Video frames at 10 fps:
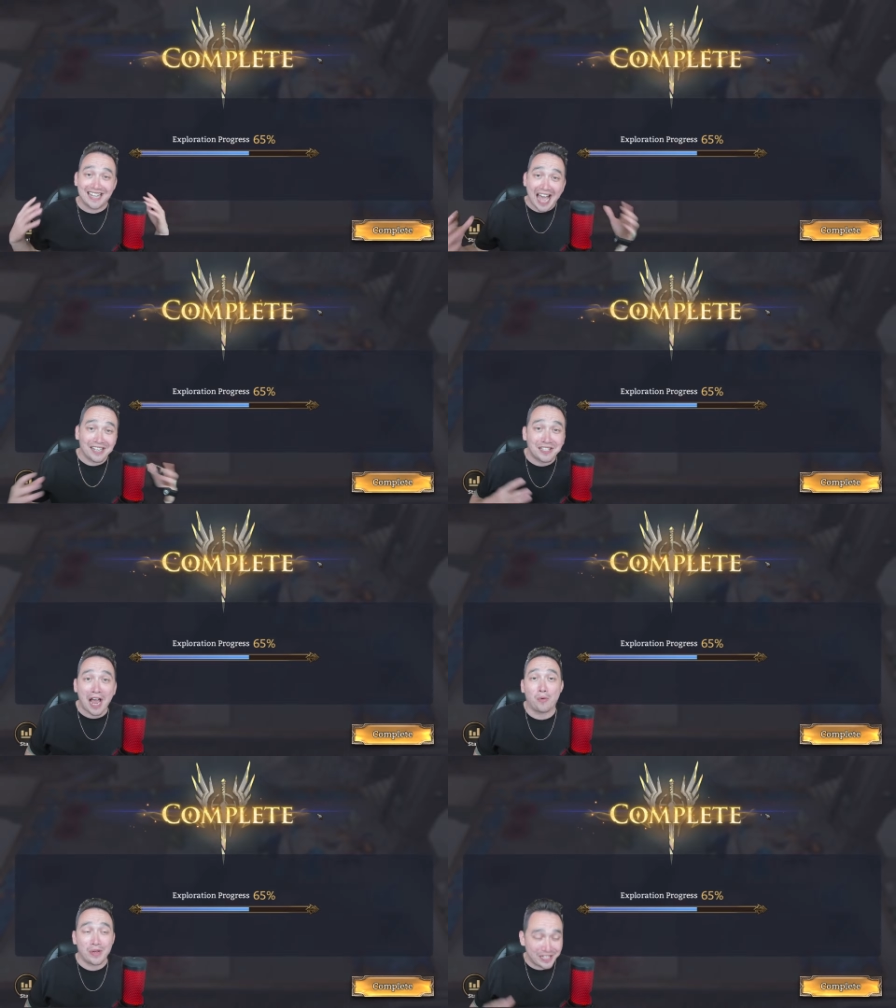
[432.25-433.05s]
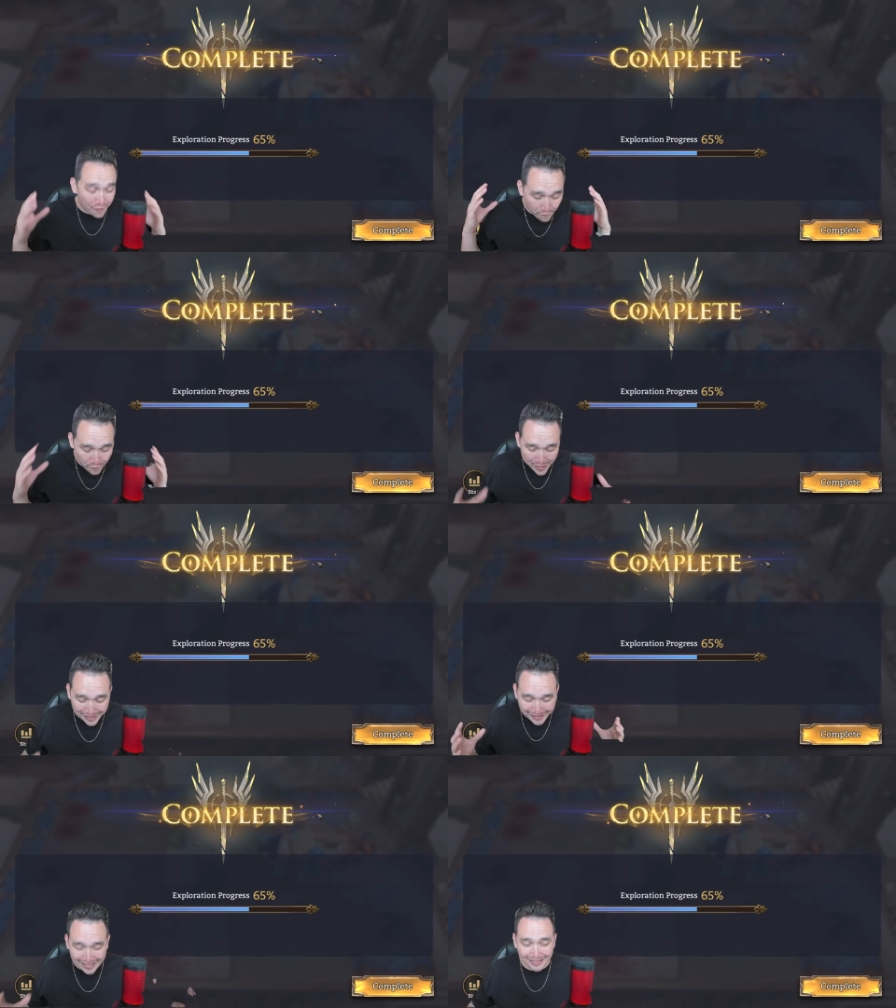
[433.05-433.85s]
That is how we defeat
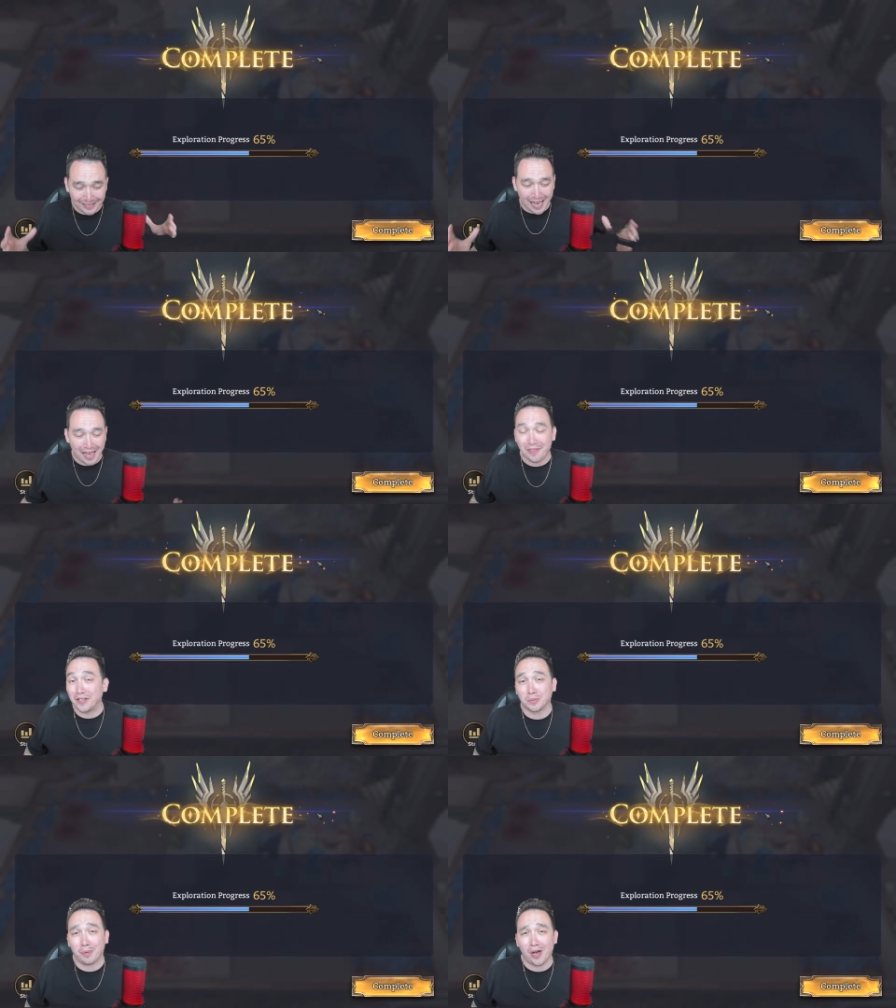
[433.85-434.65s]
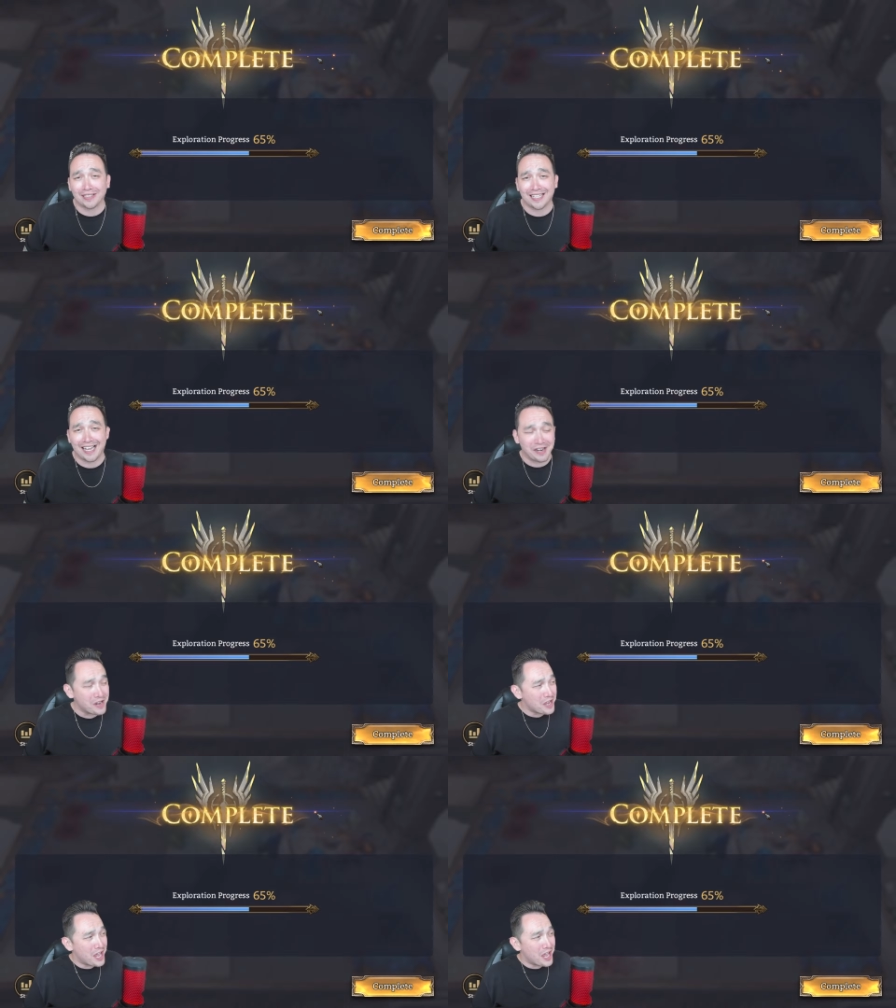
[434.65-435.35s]
this, uh, this boss and